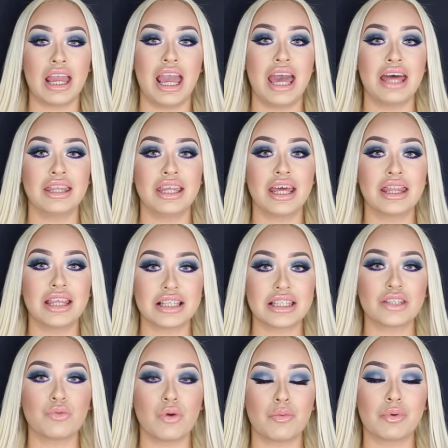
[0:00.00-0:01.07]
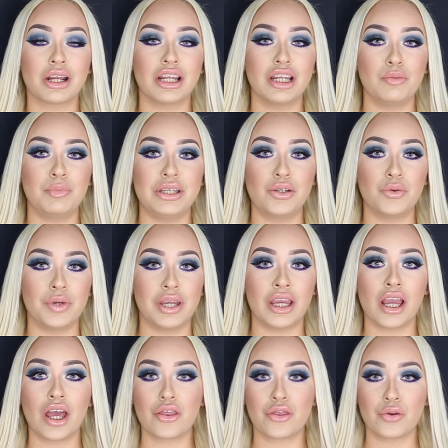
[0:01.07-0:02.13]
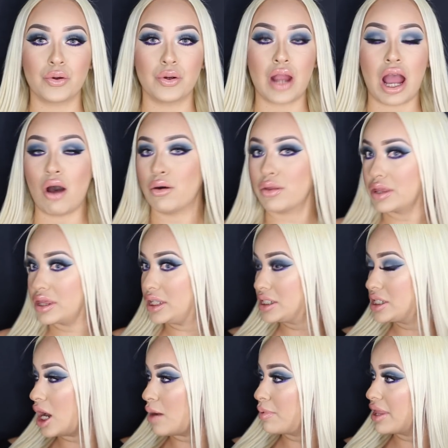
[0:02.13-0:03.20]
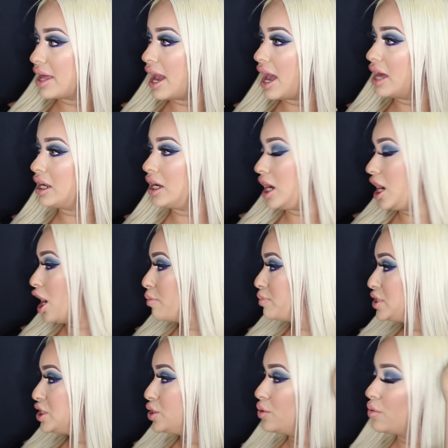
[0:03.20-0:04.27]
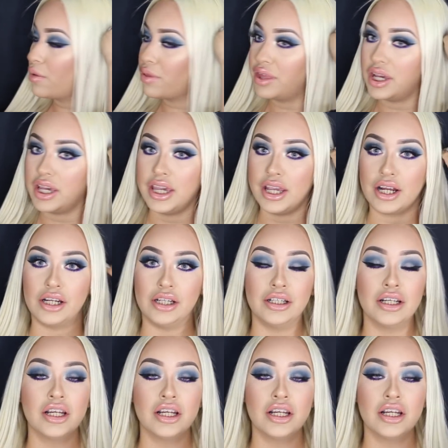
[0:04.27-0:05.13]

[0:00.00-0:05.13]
And this is what we're going to be doing throughout the top of the head up to the ear.